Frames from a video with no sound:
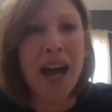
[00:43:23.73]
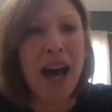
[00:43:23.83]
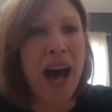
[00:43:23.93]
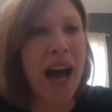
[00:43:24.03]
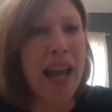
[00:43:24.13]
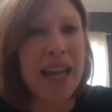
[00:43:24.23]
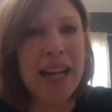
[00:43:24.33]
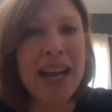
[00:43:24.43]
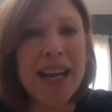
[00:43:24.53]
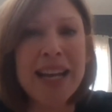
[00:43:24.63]

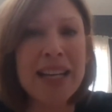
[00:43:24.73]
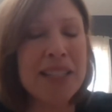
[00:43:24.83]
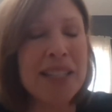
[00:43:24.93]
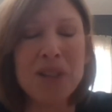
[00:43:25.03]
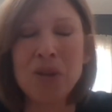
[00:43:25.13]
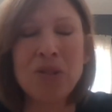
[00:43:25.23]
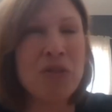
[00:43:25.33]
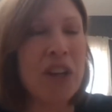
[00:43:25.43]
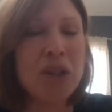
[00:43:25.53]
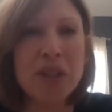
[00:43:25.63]

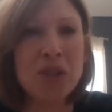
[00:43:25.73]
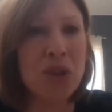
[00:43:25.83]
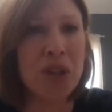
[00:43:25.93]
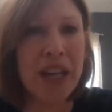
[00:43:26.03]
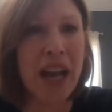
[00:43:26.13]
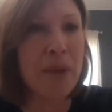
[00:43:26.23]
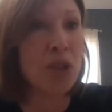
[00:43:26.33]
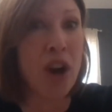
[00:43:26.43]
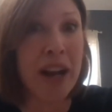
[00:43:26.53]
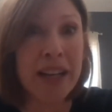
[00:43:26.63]
Very quick story. I was
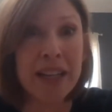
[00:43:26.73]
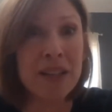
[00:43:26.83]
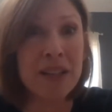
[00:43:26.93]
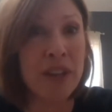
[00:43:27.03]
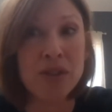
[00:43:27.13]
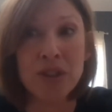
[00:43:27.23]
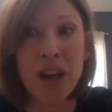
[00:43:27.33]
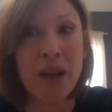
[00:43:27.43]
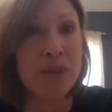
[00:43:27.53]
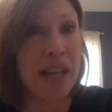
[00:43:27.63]
trying to get an investor and
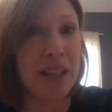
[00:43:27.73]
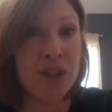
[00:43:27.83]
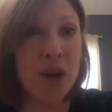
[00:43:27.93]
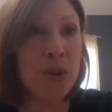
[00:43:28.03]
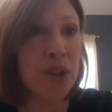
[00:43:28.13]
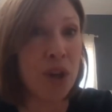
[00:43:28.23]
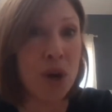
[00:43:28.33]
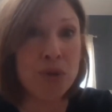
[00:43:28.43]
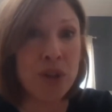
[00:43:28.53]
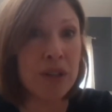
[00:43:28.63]
I was at a go
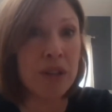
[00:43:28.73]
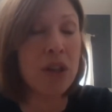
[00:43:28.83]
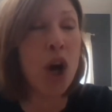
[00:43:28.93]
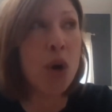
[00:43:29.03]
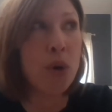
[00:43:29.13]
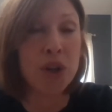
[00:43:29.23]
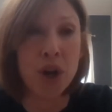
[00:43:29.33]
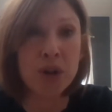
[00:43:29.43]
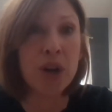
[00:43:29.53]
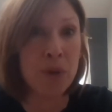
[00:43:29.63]
or
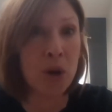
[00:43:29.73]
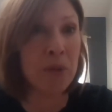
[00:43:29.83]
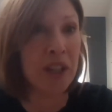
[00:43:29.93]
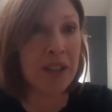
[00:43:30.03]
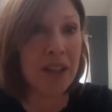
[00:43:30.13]
no go moment.